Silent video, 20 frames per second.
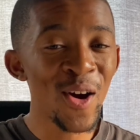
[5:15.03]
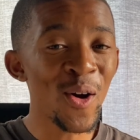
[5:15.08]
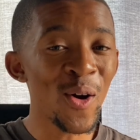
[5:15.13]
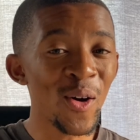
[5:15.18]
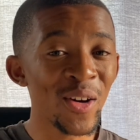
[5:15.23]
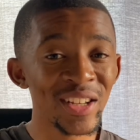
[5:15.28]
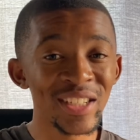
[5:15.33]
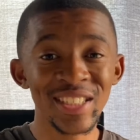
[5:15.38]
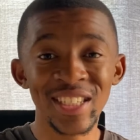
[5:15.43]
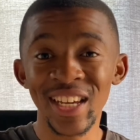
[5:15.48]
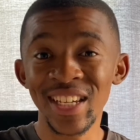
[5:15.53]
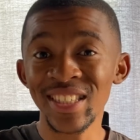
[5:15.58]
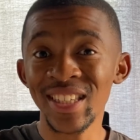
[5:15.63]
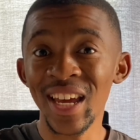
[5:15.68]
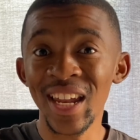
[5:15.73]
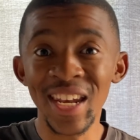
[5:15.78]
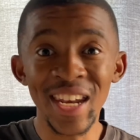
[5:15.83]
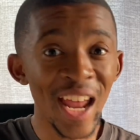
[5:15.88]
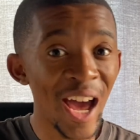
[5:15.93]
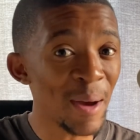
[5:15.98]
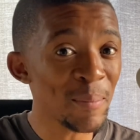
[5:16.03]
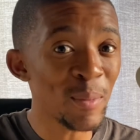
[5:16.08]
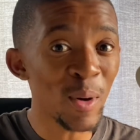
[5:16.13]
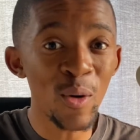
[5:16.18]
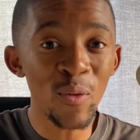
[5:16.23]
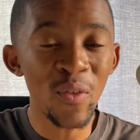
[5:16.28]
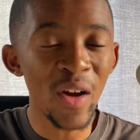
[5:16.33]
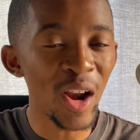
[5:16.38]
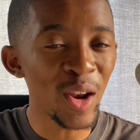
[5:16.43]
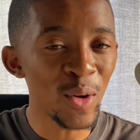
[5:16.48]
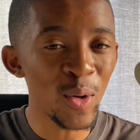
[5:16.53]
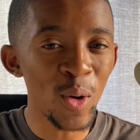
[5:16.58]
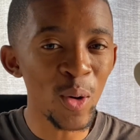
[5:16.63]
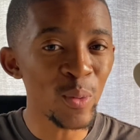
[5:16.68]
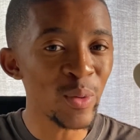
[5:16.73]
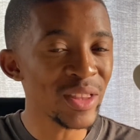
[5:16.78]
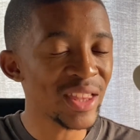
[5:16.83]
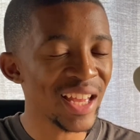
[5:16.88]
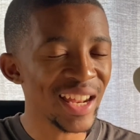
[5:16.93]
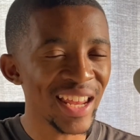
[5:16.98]
on just a number of alcohol
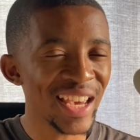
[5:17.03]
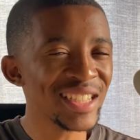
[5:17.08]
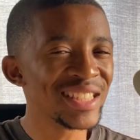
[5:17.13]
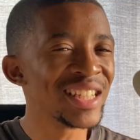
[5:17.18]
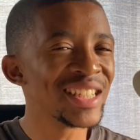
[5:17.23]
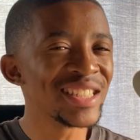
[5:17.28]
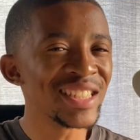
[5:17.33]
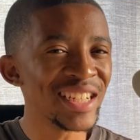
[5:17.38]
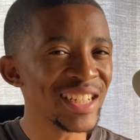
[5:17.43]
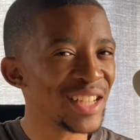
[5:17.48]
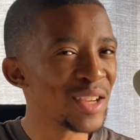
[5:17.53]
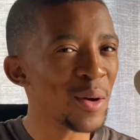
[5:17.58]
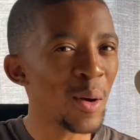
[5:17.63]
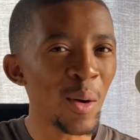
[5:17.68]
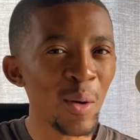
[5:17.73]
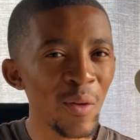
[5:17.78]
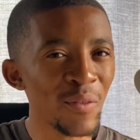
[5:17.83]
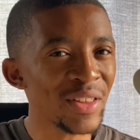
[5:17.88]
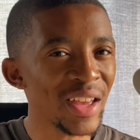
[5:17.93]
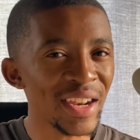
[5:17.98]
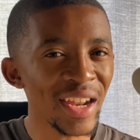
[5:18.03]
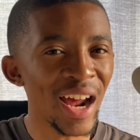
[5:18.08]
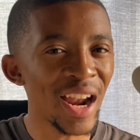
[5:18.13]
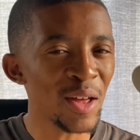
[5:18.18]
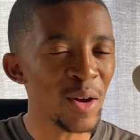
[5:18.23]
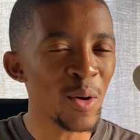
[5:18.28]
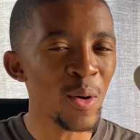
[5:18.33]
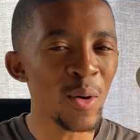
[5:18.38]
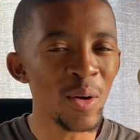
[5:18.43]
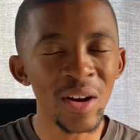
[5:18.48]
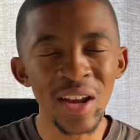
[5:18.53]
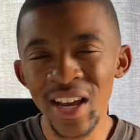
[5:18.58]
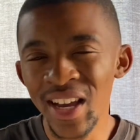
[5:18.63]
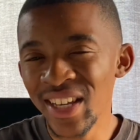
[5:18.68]
without actually drinking all of that alcohol?